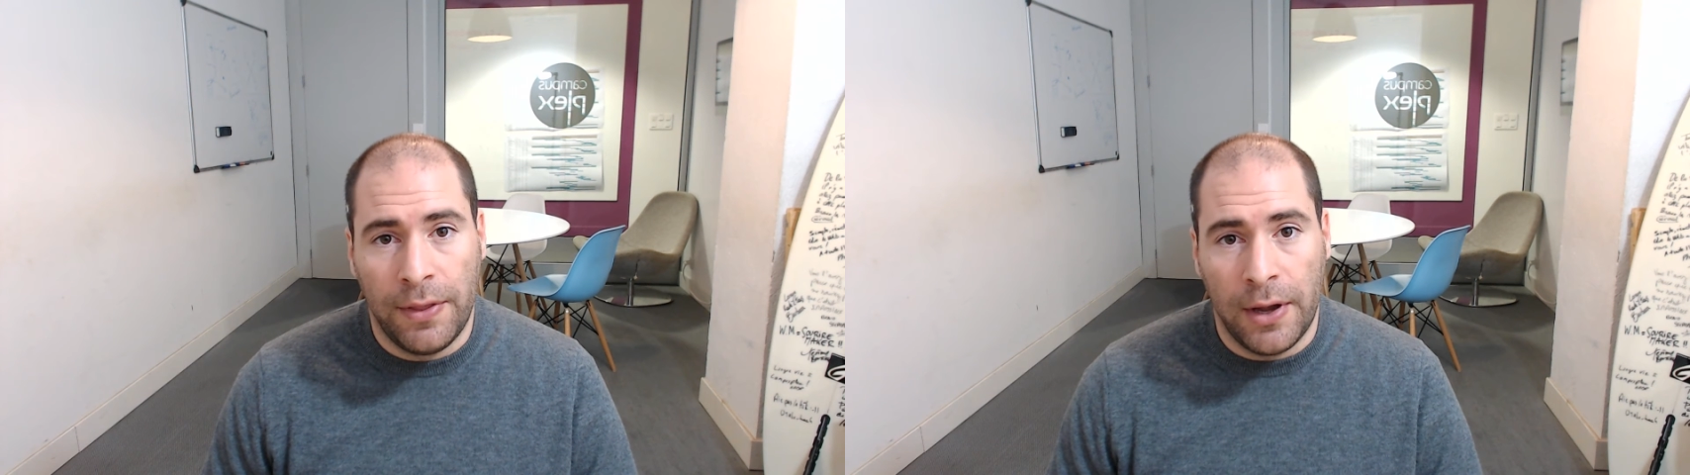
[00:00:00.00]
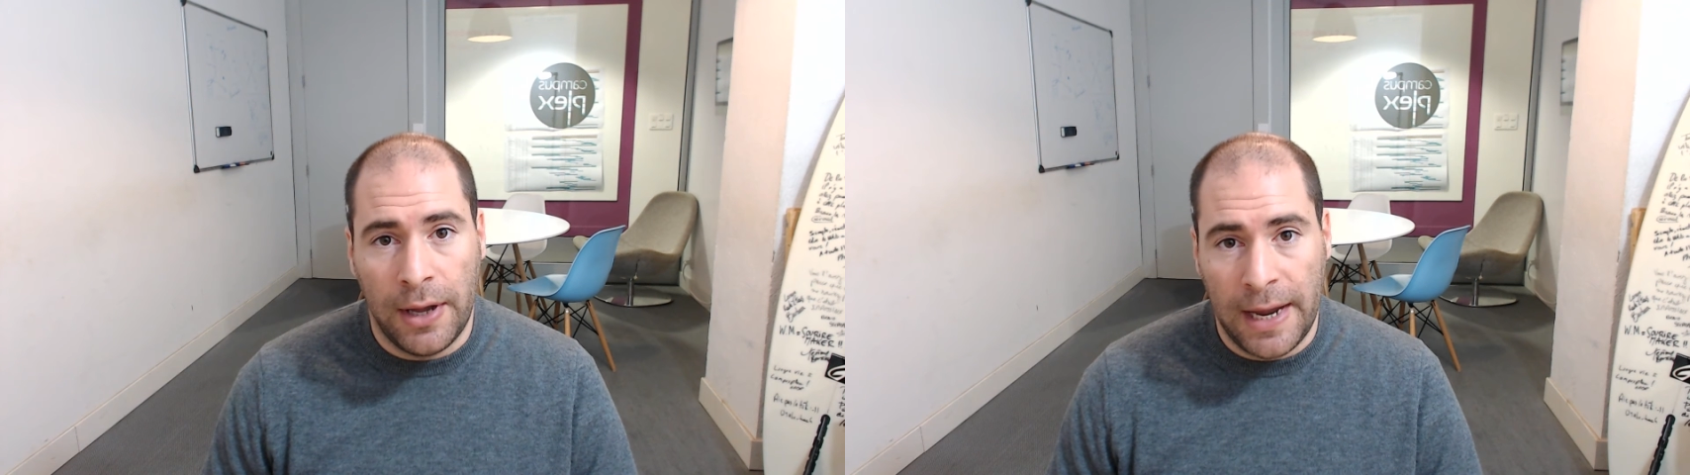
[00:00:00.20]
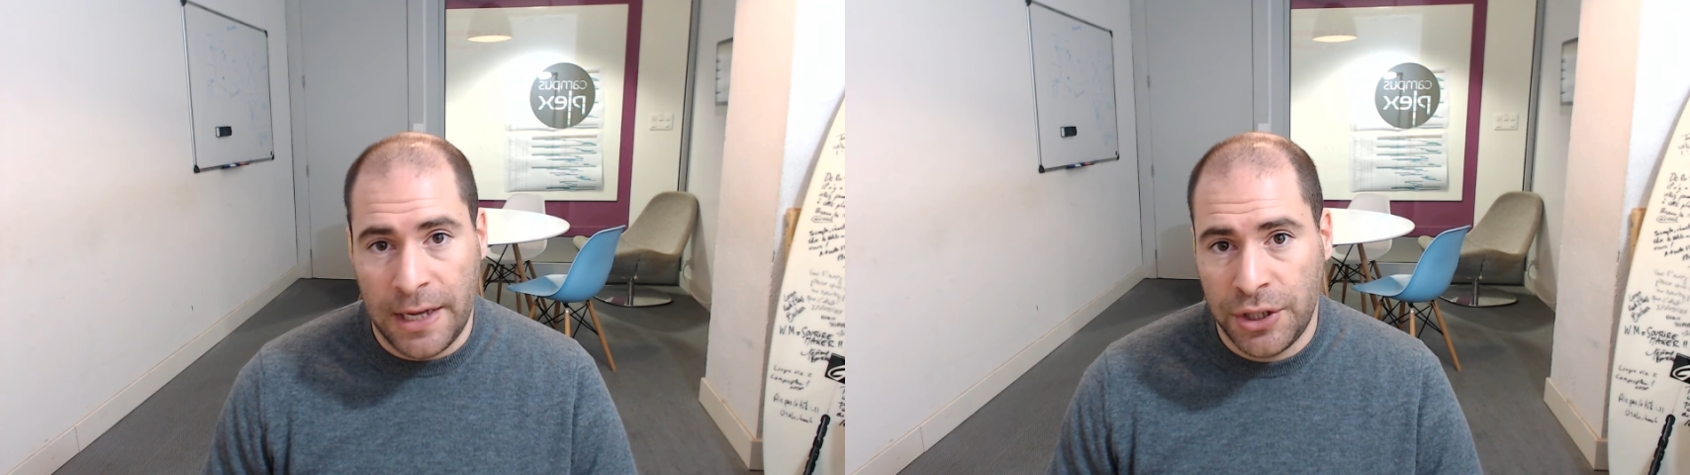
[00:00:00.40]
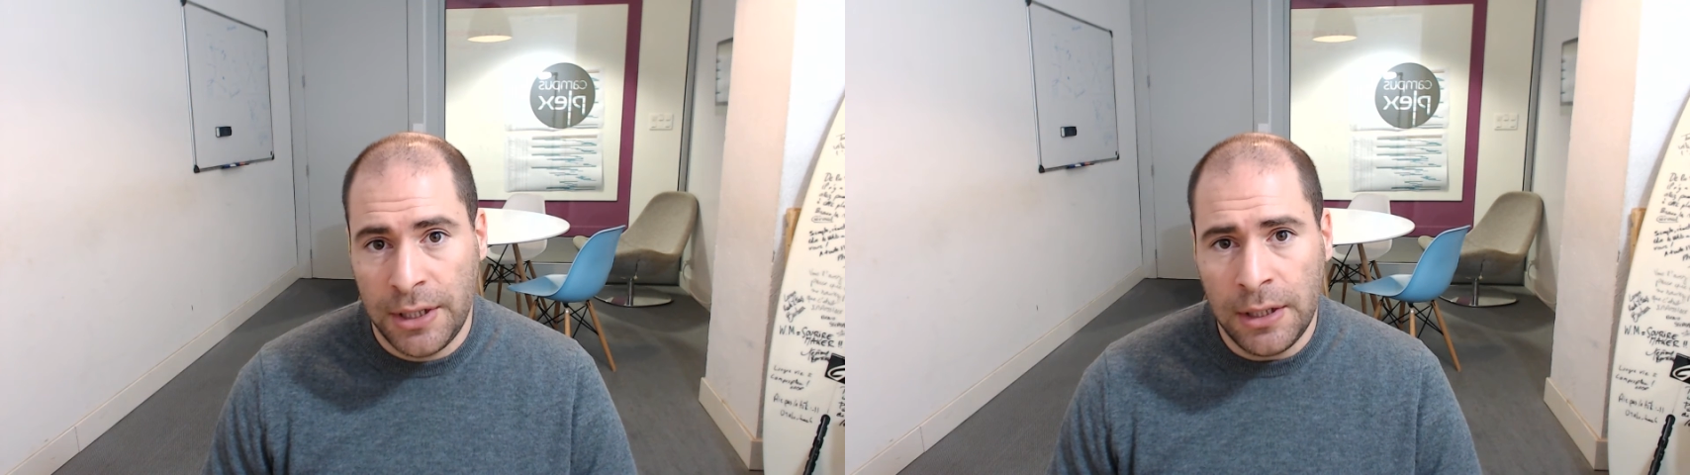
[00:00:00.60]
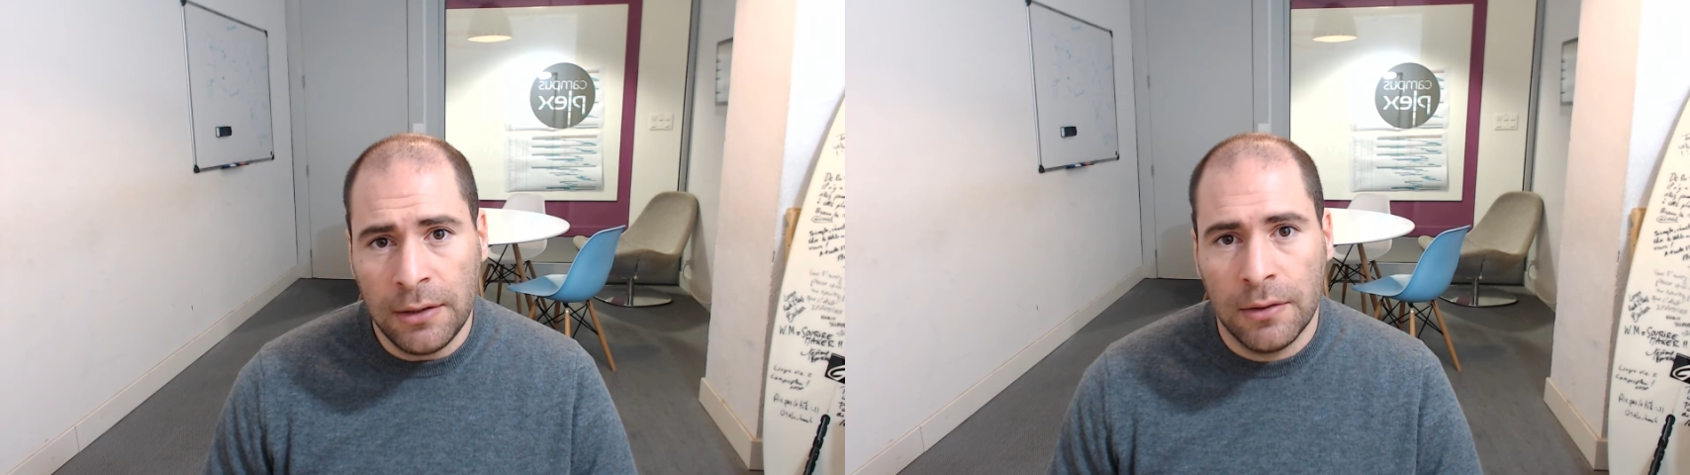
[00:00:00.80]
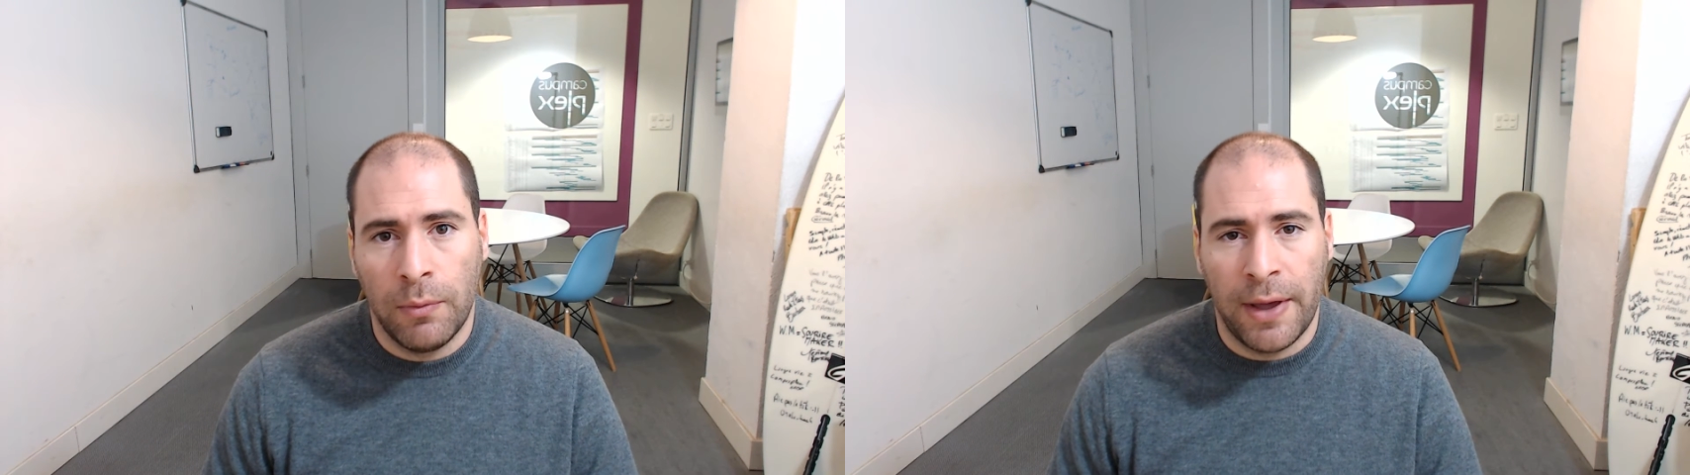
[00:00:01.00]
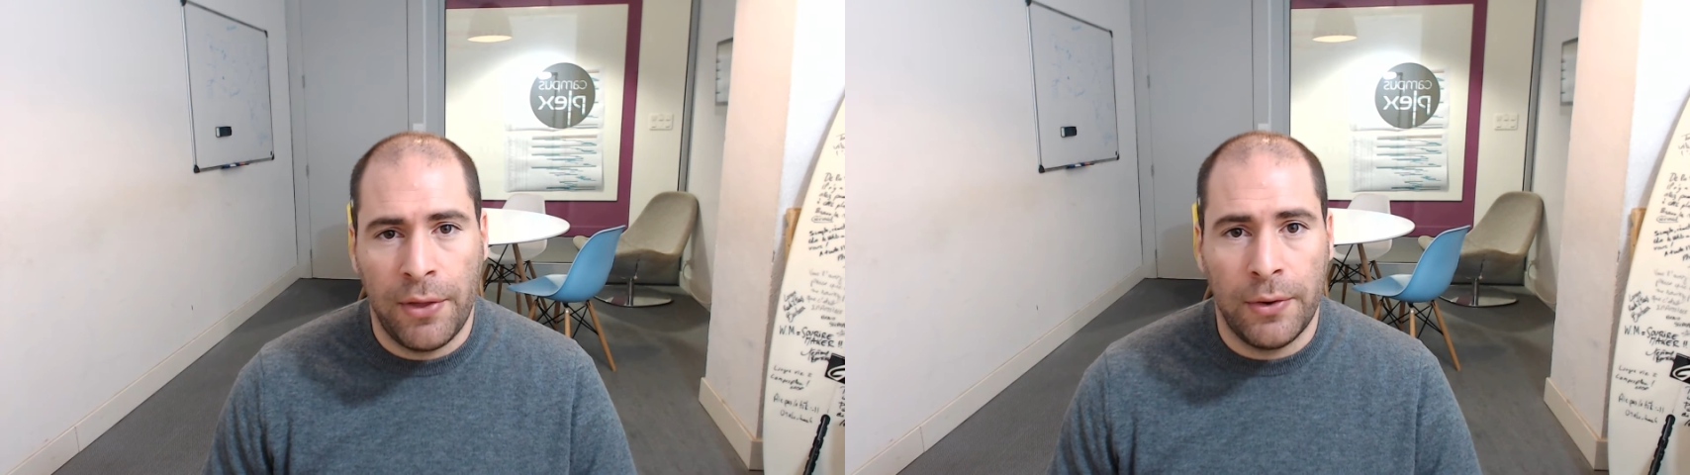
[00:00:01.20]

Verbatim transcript: the engine, whether